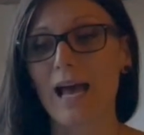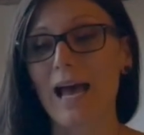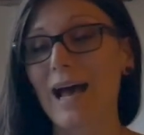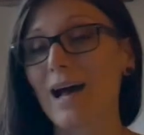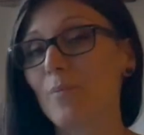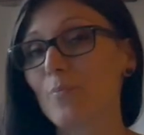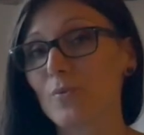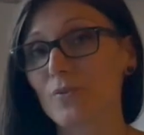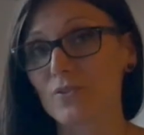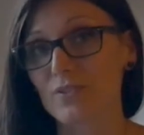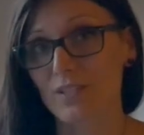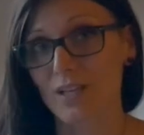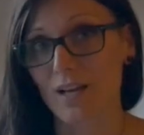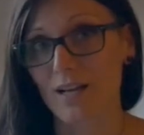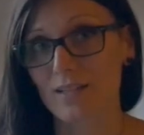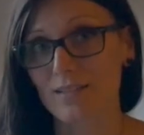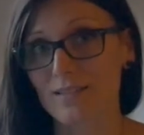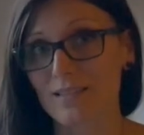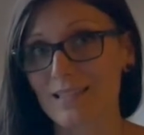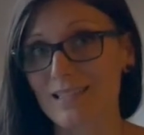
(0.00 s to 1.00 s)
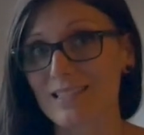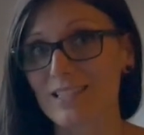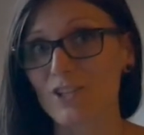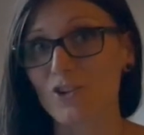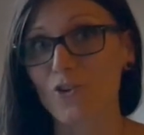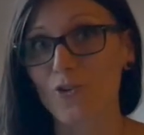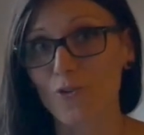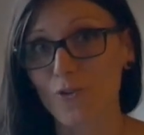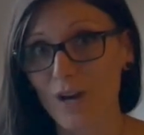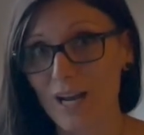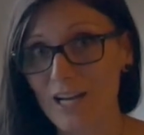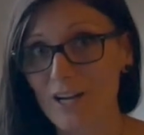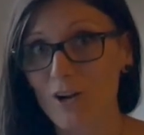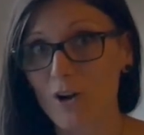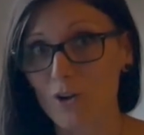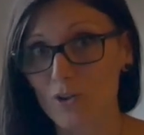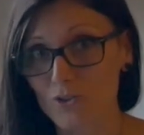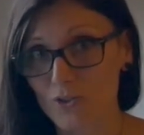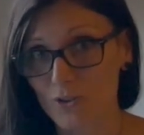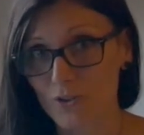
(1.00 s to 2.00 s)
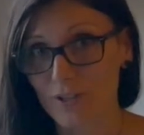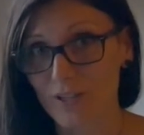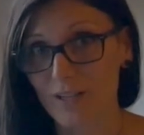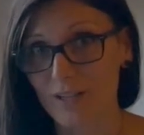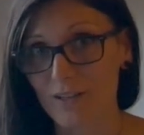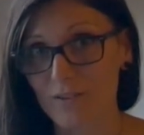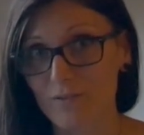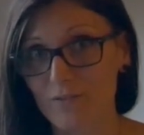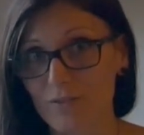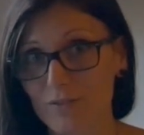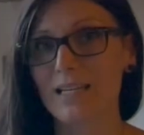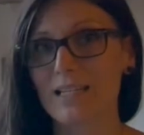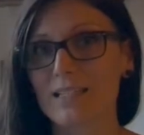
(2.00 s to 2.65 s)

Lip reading: Applesauce is a great alternative.